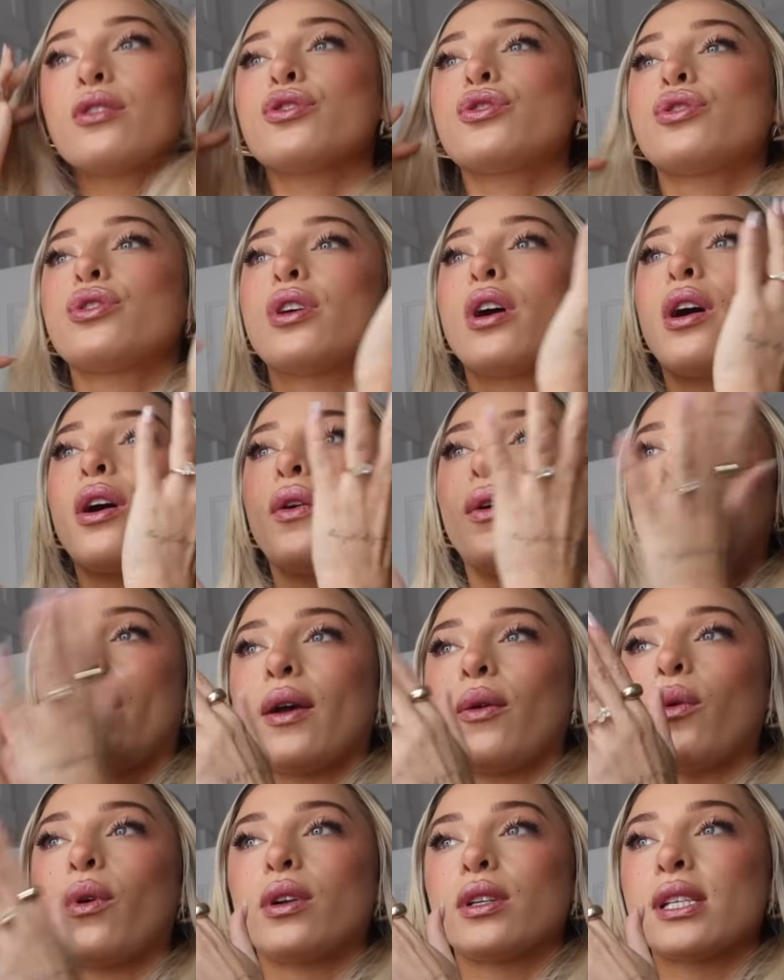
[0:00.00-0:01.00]
So
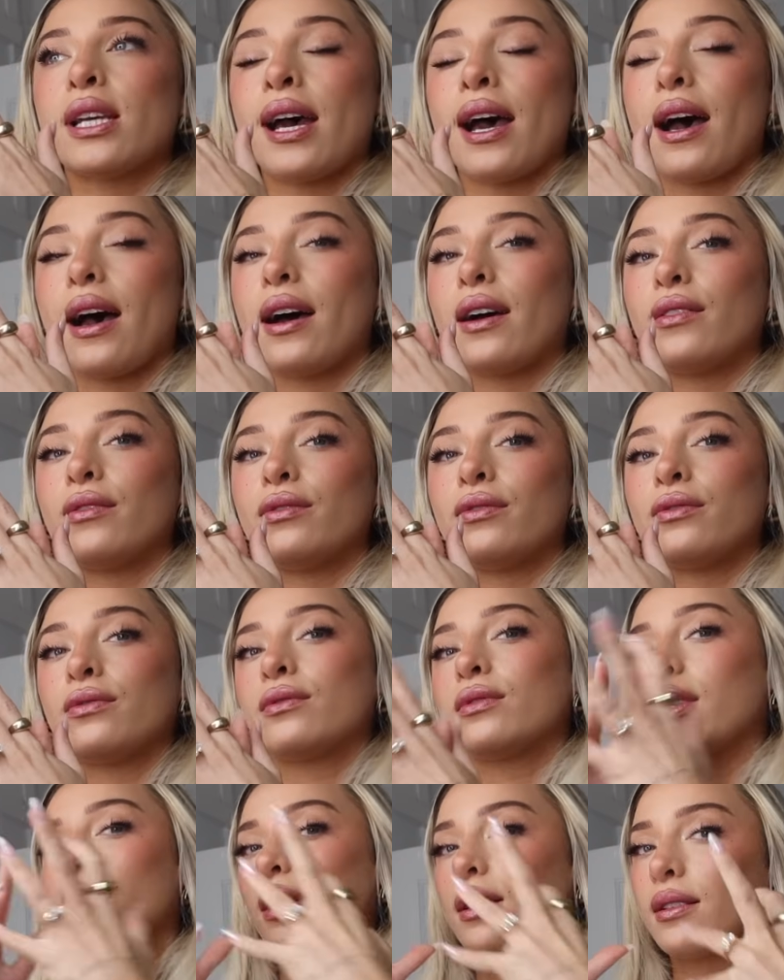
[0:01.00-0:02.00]
I want to have
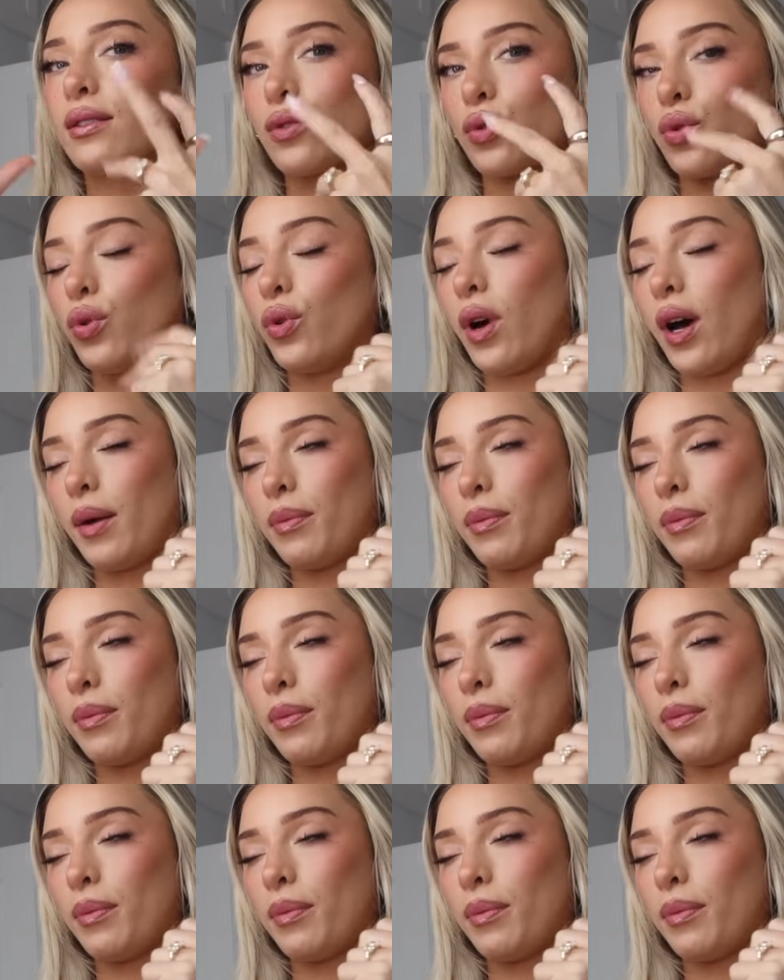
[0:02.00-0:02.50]
like this cool